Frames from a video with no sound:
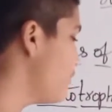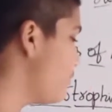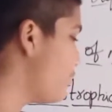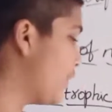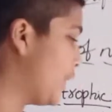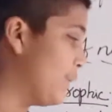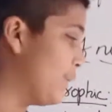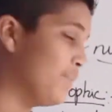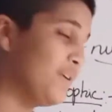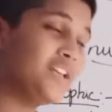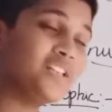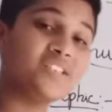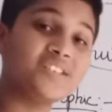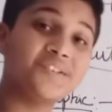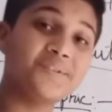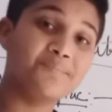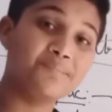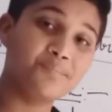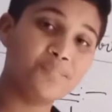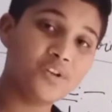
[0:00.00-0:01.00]
from a
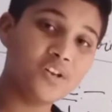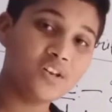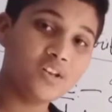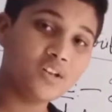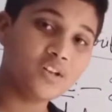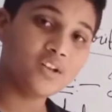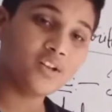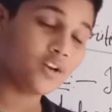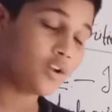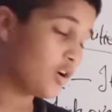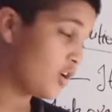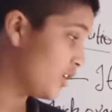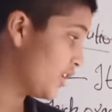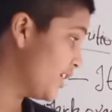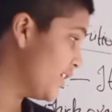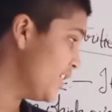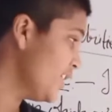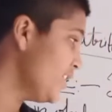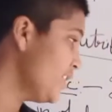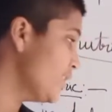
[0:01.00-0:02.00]
simple
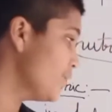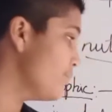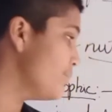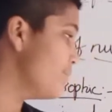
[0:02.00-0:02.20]
inorganic